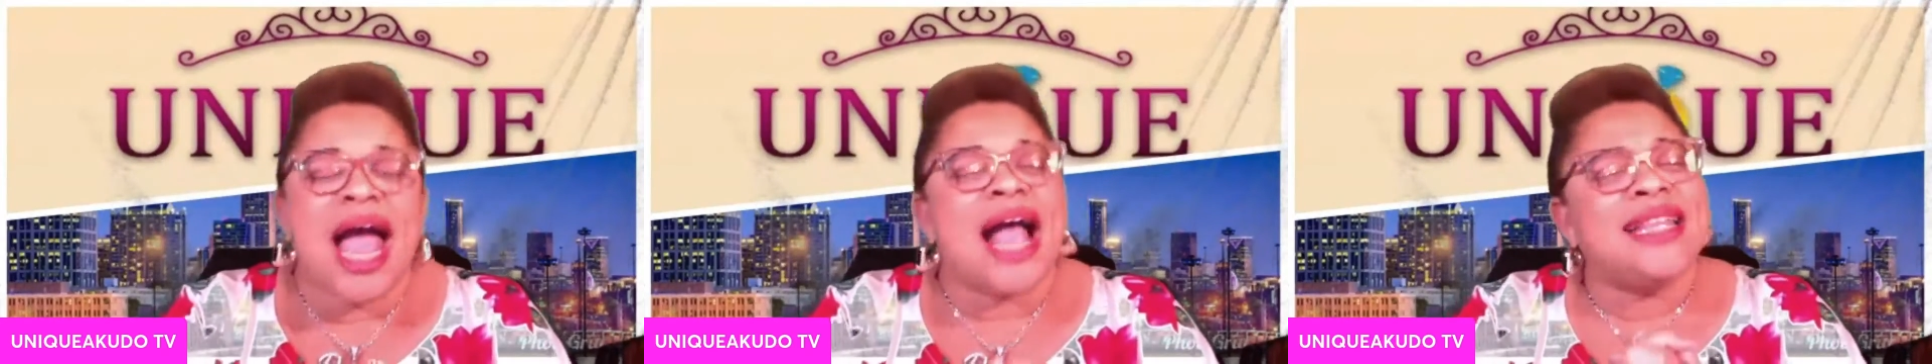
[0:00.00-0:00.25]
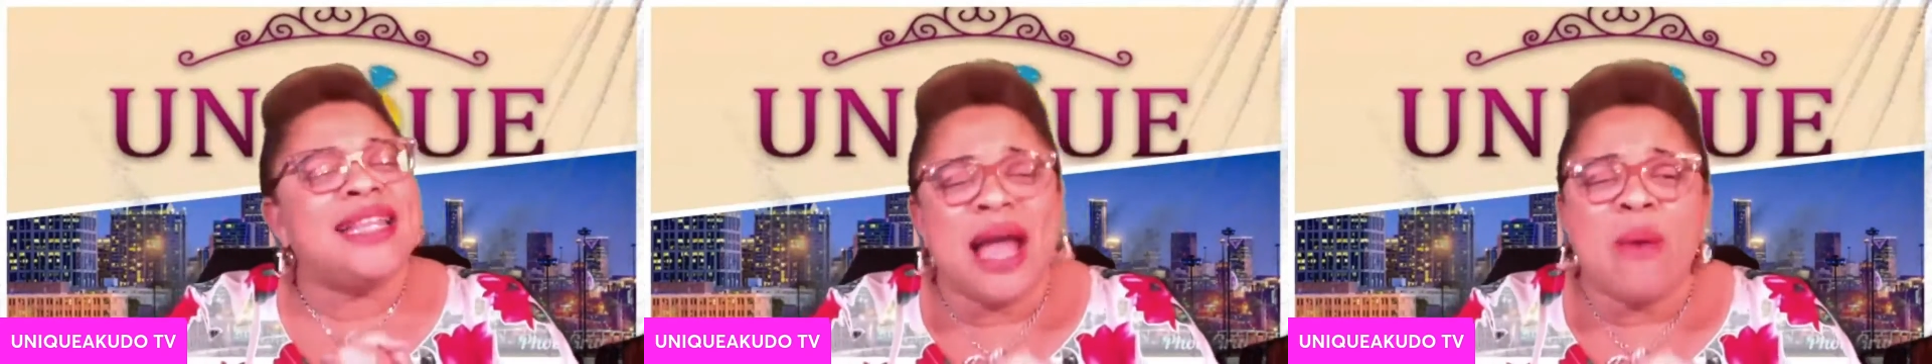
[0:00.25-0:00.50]

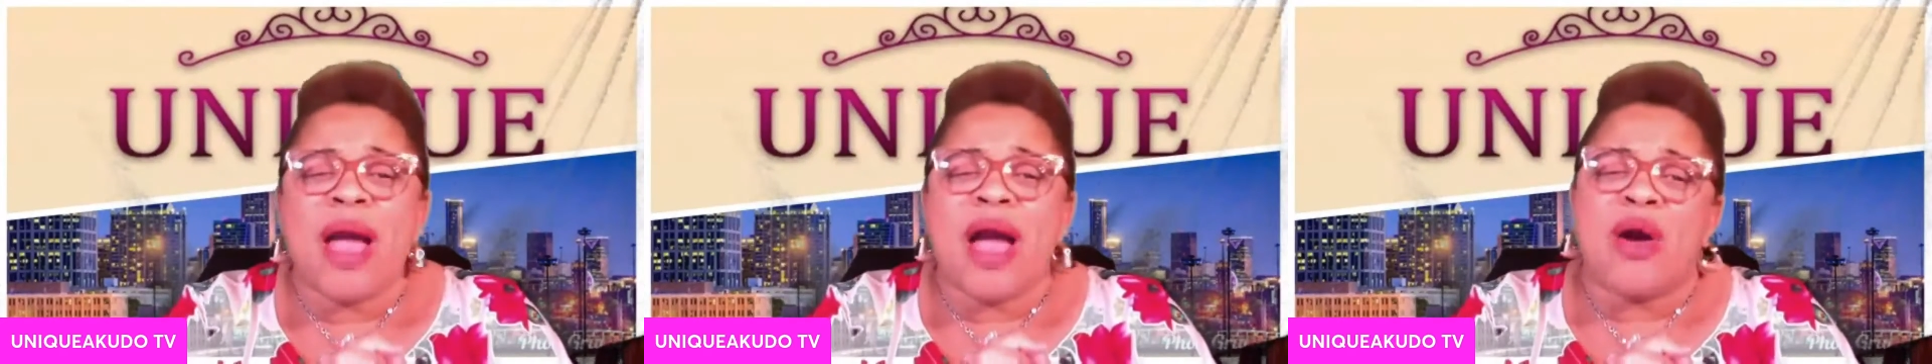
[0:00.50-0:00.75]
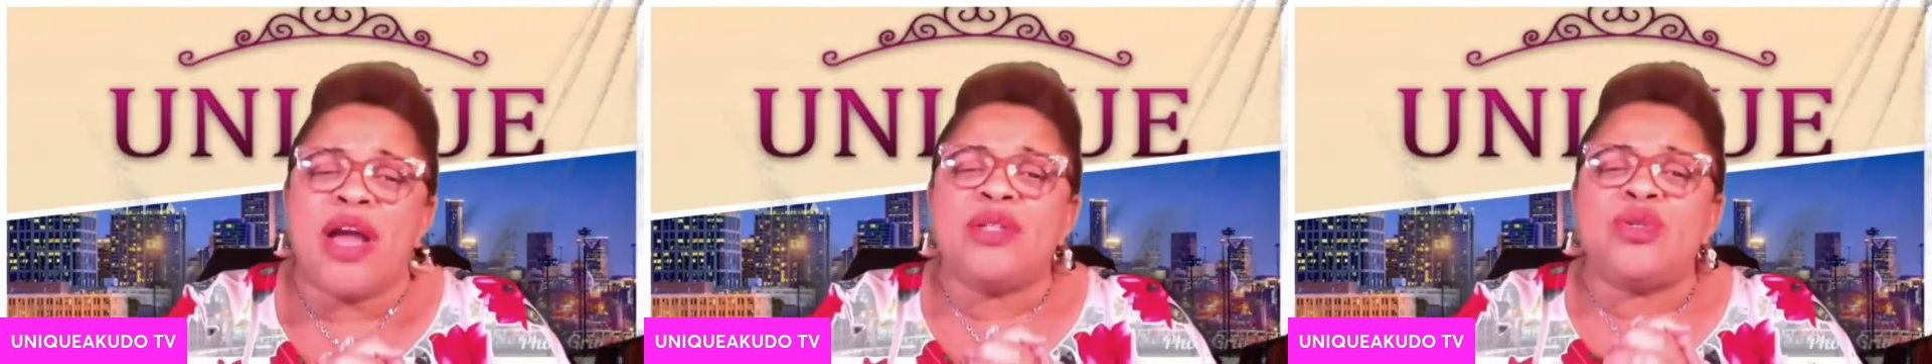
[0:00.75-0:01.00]
And then we
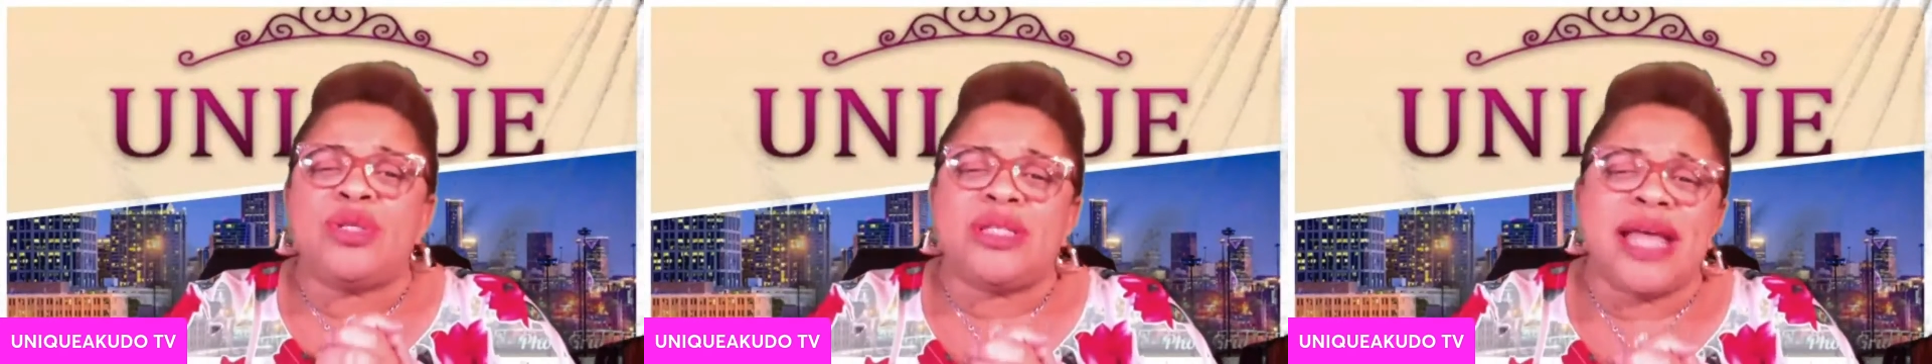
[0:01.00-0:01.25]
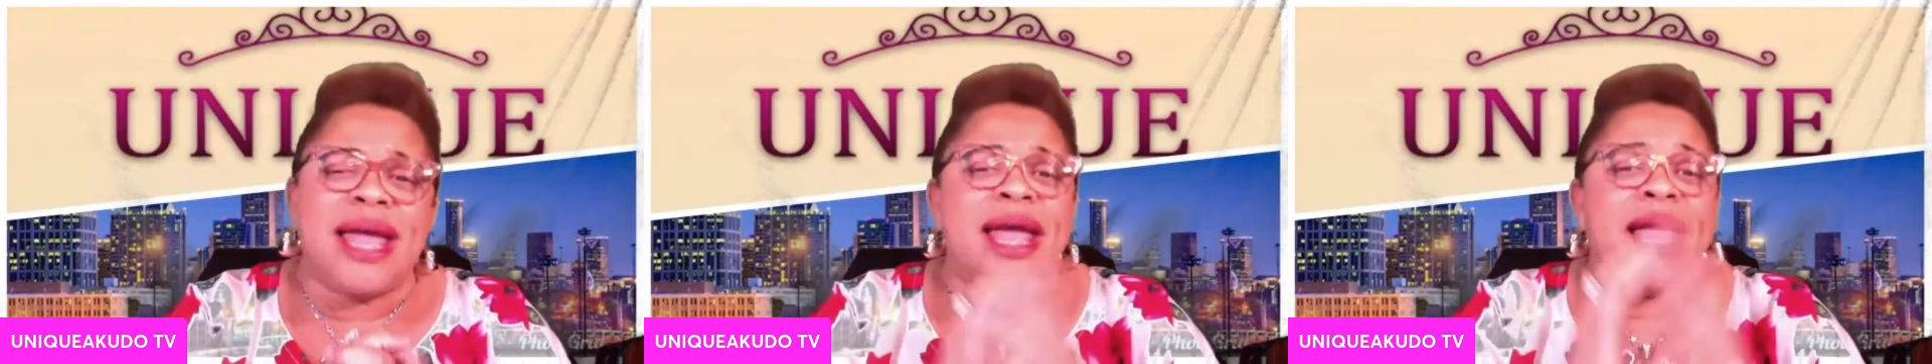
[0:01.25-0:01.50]
are going to
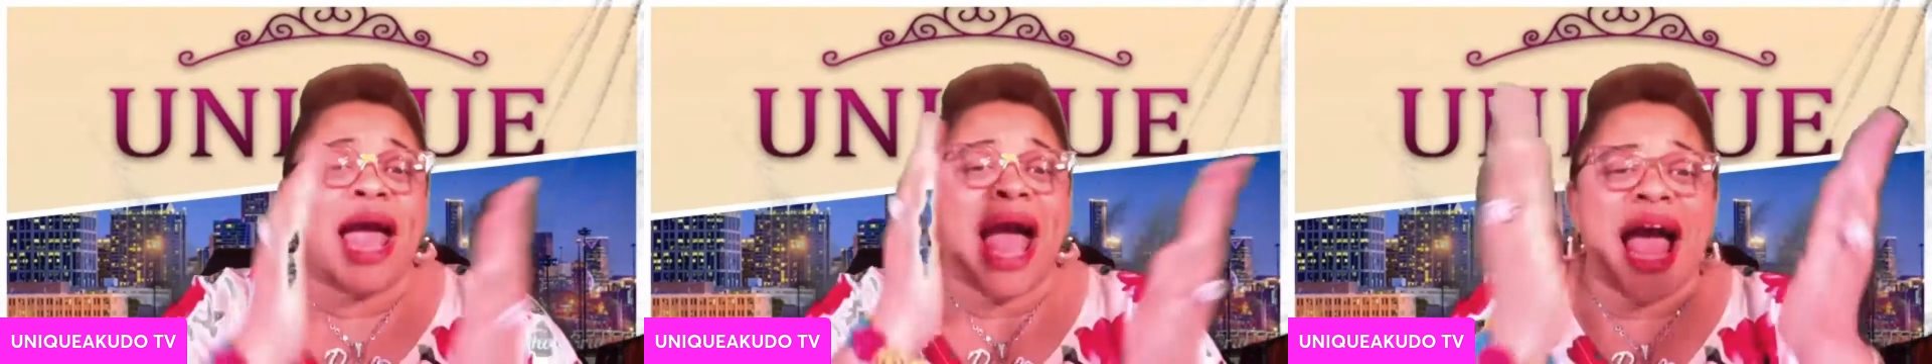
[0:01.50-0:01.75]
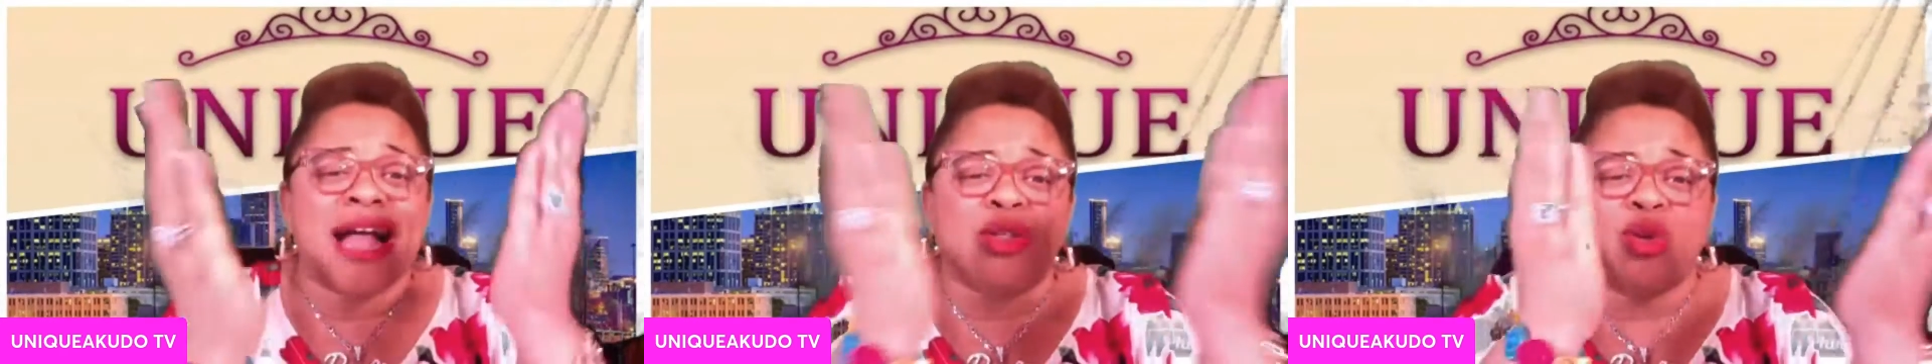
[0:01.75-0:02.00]
say,
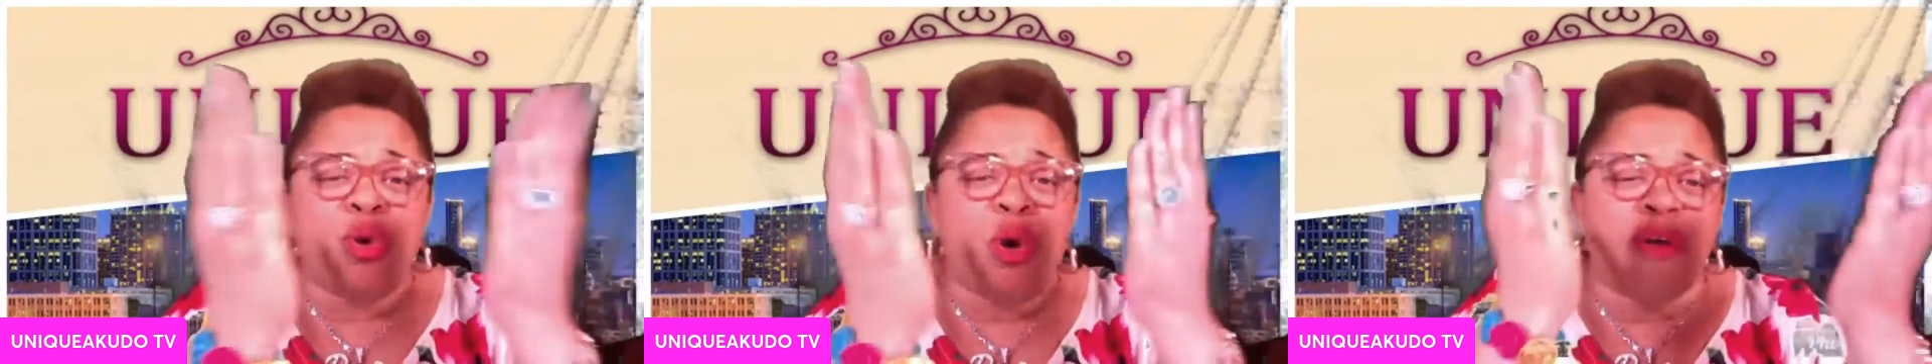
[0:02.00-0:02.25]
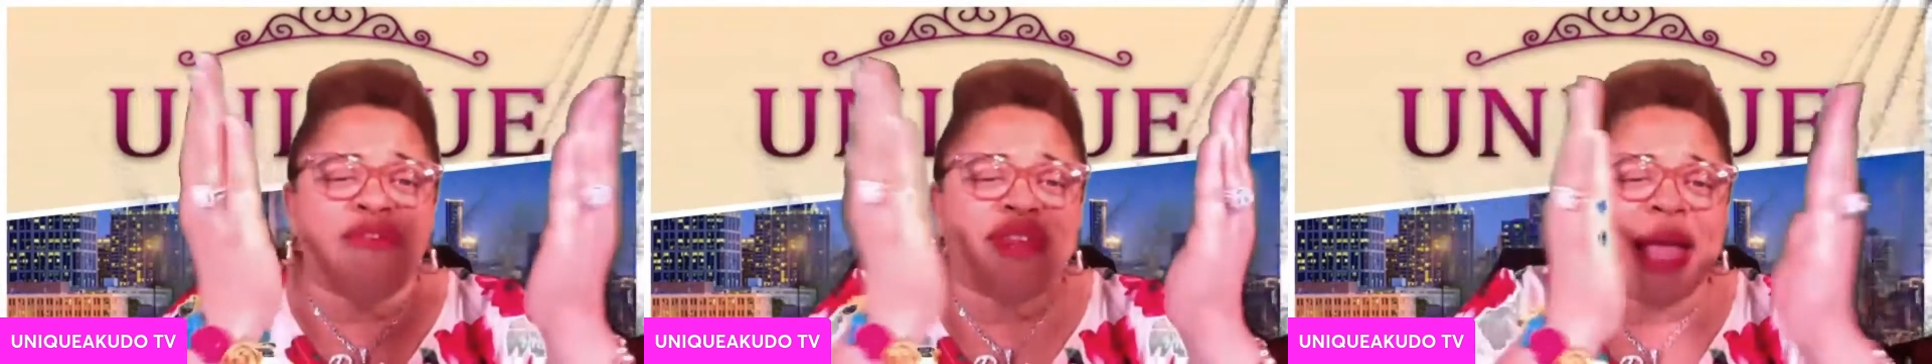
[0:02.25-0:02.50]
are two
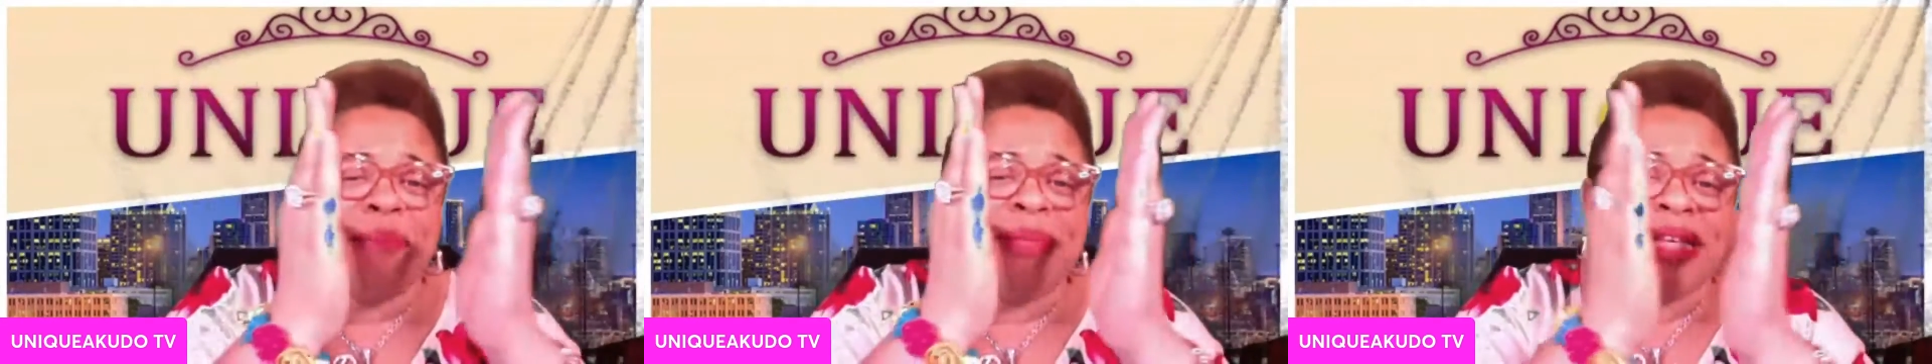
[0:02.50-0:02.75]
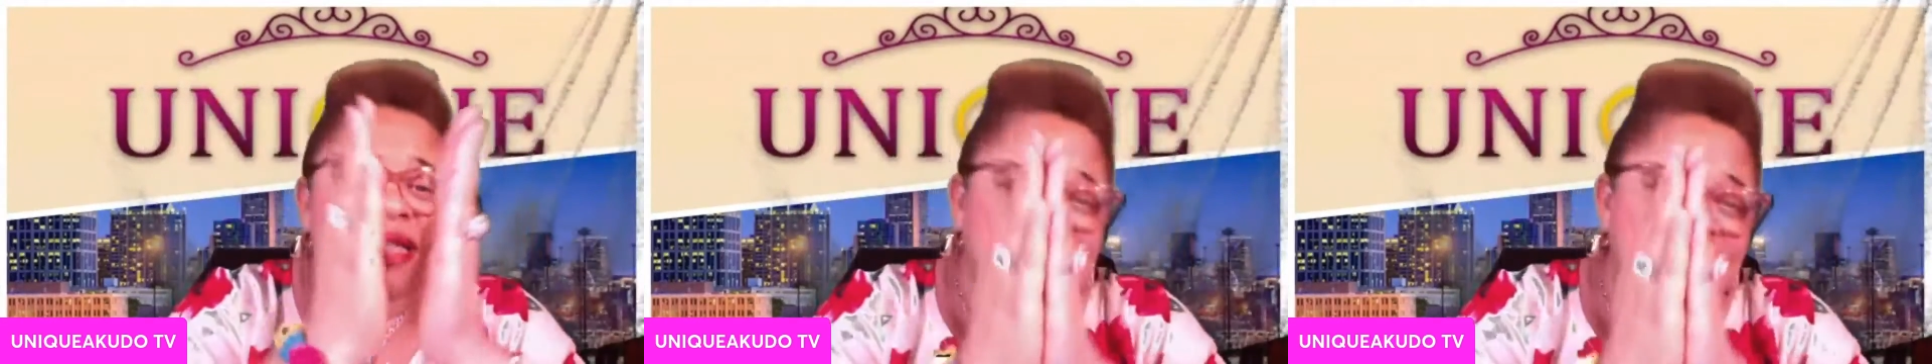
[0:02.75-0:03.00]
of them
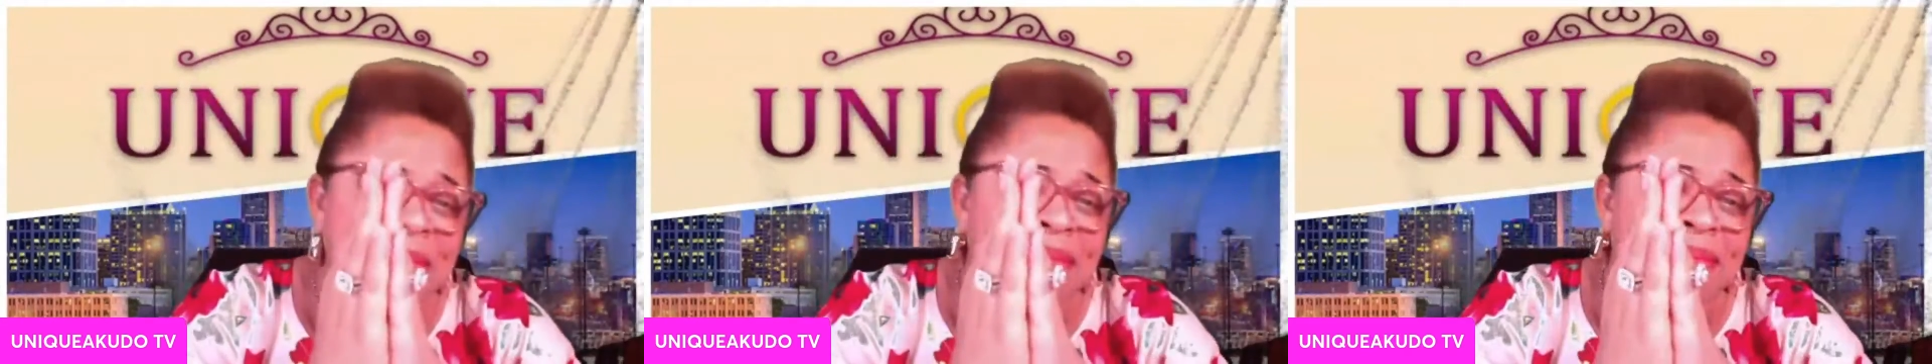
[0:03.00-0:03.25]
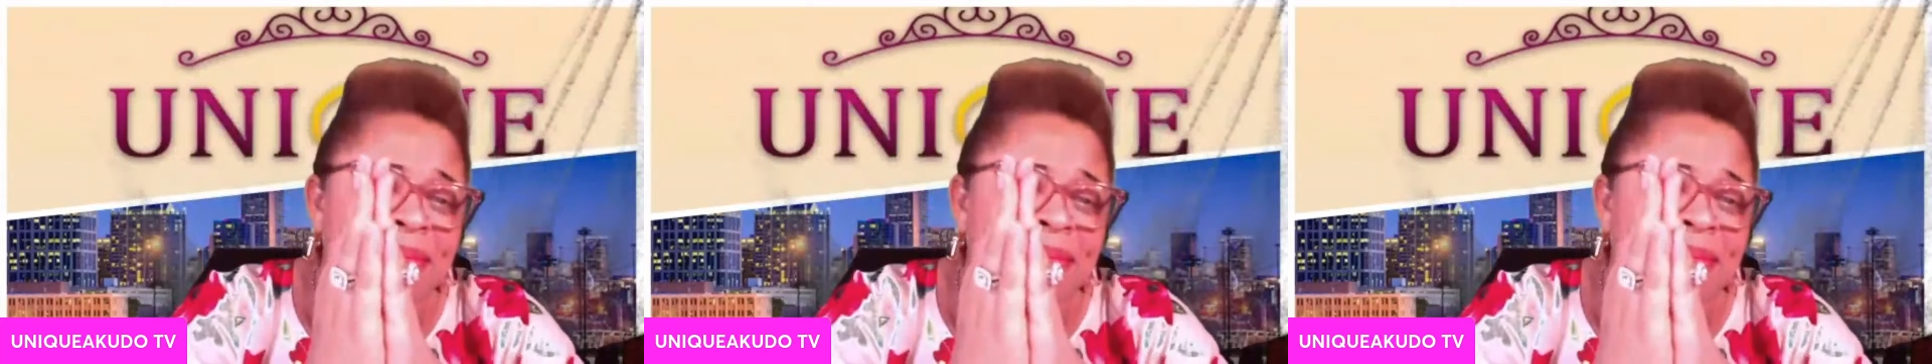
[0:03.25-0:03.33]
the same?